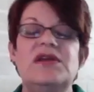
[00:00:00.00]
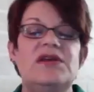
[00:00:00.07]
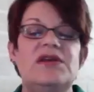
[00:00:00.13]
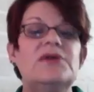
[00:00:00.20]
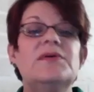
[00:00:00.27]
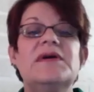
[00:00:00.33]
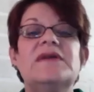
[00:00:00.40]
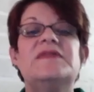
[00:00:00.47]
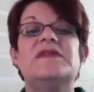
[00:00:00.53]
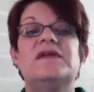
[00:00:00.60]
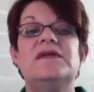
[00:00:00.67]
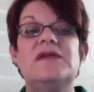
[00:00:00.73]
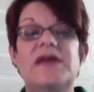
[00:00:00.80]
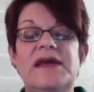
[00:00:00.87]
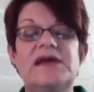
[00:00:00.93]
you hit the
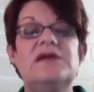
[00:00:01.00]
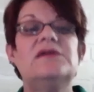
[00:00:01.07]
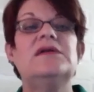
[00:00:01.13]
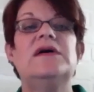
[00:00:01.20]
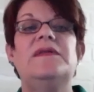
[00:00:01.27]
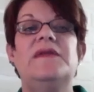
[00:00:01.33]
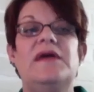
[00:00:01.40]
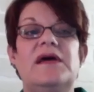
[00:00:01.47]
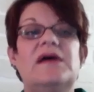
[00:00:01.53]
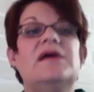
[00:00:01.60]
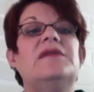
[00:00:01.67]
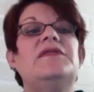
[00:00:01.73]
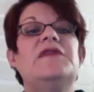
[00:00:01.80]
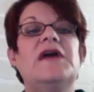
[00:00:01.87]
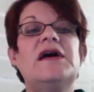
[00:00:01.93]
nail on the head.
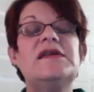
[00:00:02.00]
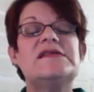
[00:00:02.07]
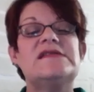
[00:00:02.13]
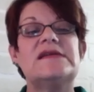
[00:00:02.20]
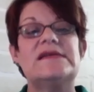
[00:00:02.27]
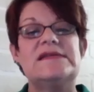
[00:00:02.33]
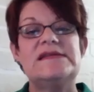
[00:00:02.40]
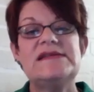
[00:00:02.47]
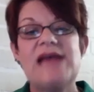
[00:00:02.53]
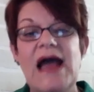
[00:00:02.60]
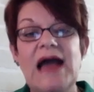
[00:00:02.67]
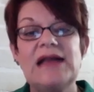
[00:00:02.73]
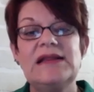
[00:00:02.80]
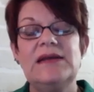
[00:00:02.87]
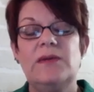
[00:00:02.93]
That is
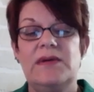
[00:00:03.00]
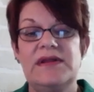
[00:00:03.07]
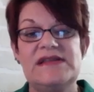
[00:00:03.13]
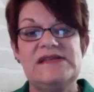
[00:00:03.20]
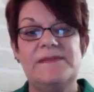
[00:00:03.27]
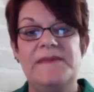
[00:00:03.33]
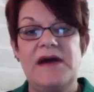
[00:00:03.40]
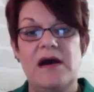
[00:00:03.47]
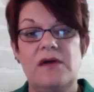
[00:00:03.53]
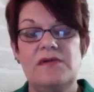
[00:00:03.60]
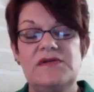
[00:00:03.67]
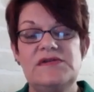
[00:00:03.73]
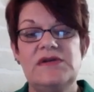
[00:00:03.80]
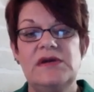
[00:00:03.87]
exactly what it's about.